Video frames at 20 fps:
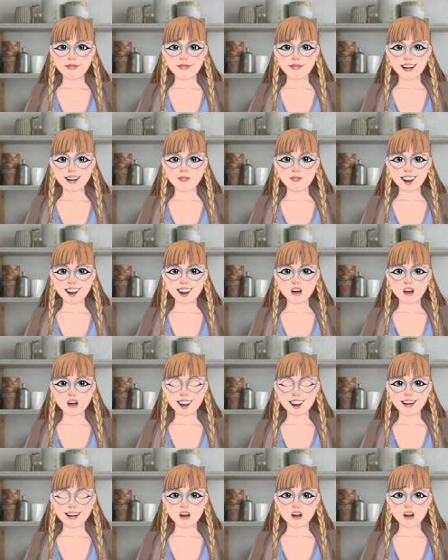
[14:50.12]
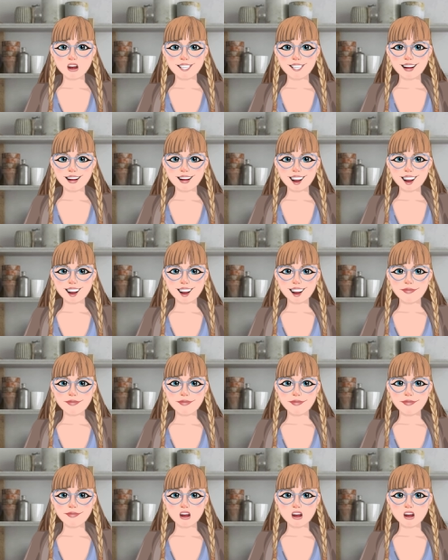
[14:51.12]
It was good.
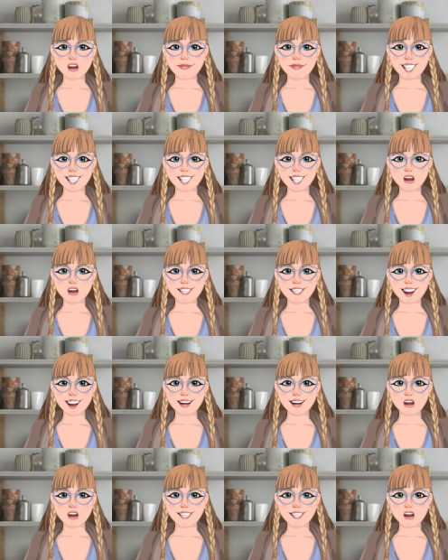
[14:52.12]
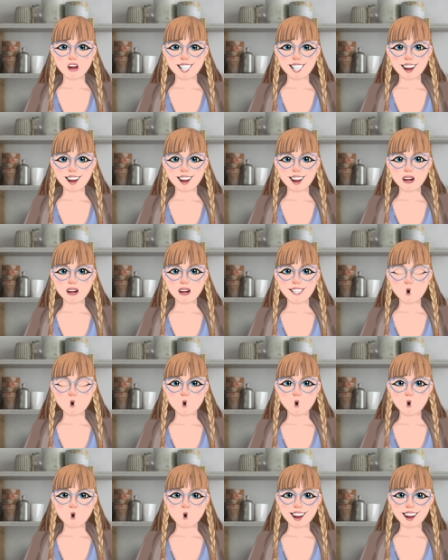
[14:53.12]
And it's funny because the gal
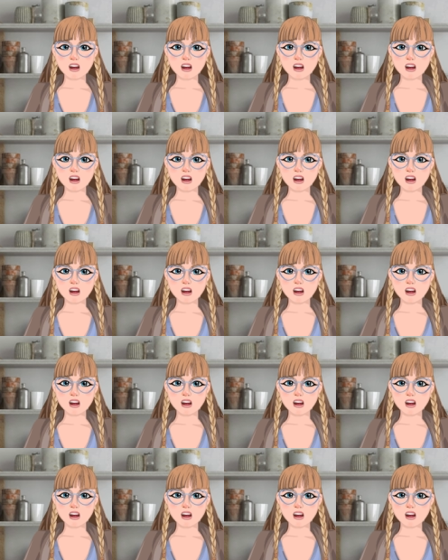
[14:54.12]
who